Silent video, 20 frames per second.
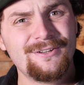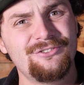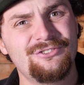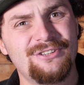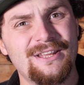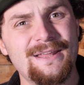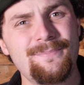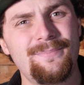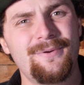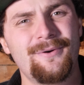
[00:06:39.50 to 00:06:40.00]

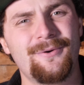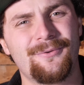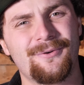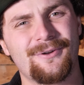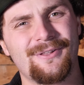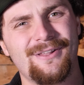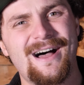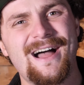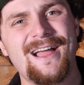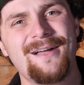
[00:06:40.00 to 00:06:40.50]
cheap,
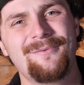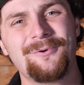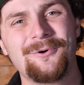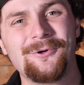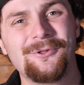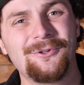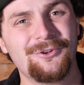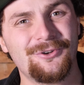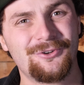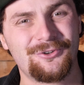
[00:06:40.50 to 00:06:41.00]

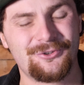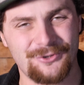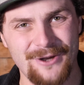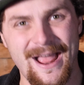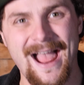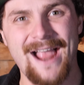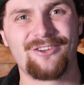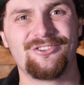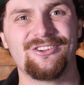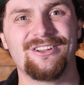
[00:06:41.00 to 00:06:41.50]
reliable,
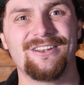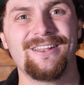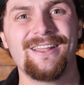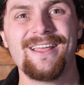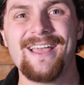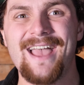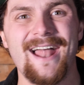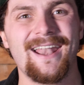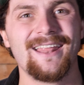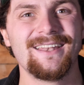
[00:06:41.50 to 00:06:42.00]
traction.
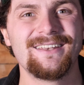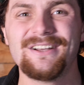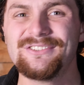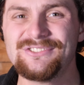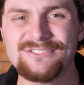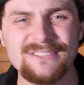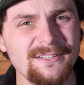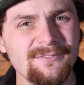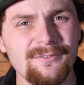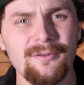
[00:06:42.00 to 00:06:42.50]
And it
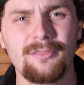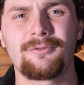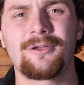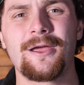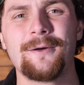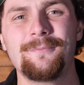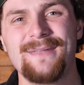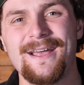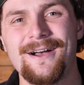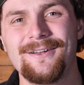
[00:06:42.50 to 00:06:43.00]
doesn't even
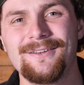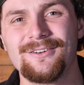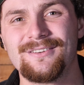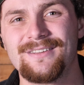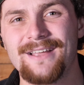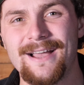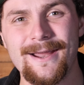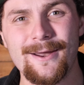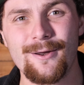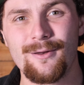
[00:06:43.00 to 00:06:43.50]
scrub down your
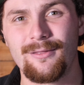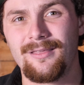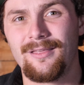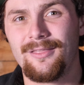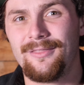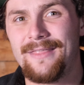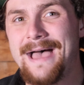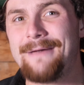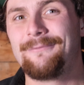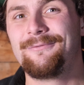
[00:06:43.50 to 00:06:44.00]
tires
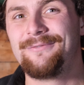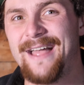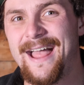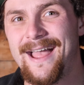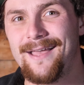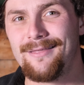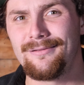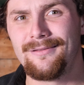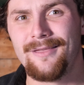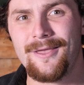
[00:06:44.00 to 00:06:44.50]
that fast.